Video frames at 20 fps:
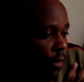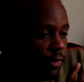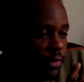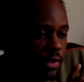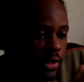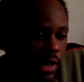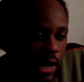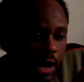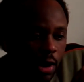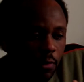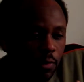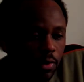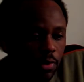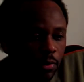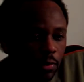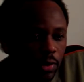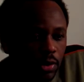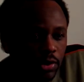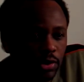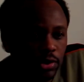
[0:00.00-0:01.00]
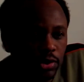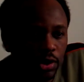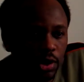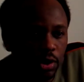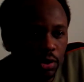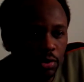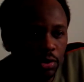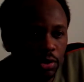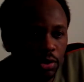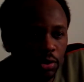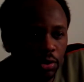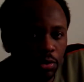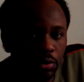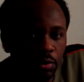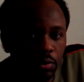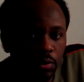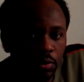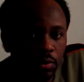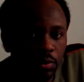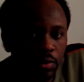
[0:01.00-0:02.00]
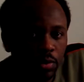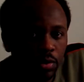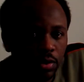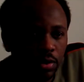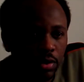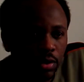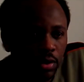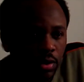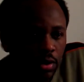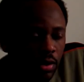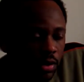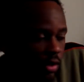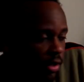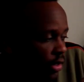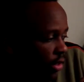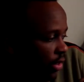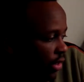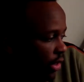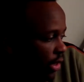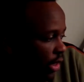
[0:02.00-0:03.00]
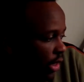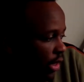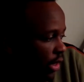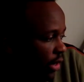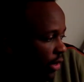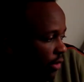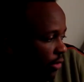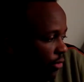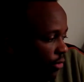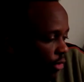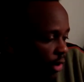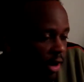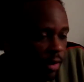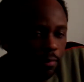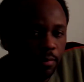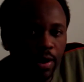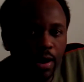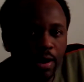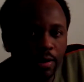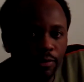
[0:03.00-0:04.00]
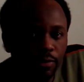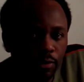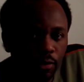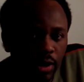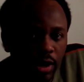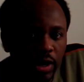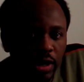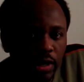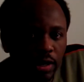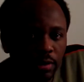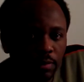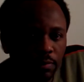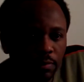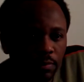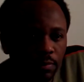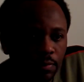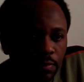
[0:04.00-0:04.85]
Today I want to really show you the frame by frame